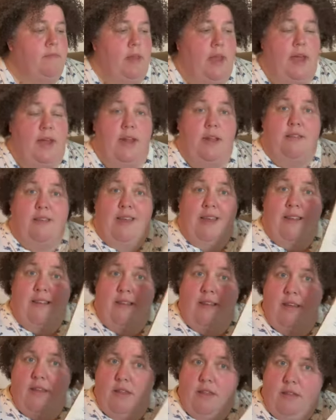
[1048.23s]
And it's in
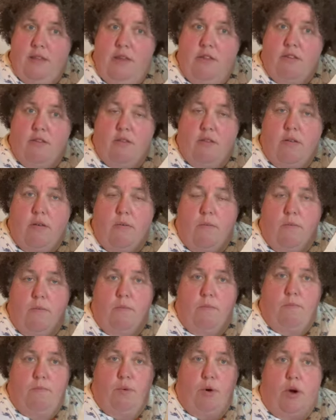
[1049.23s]
this
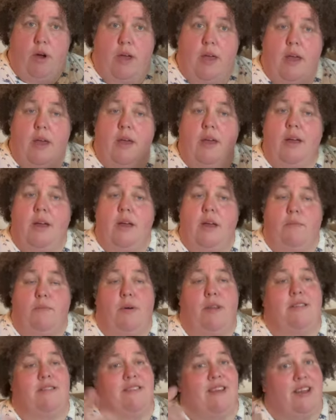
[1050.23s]
book, but
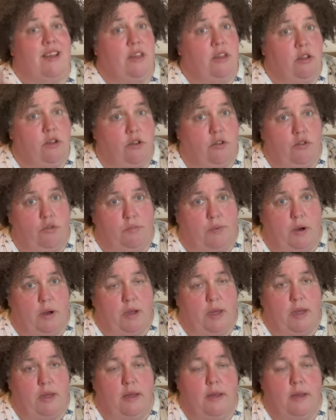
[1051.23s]
it's not in the new book.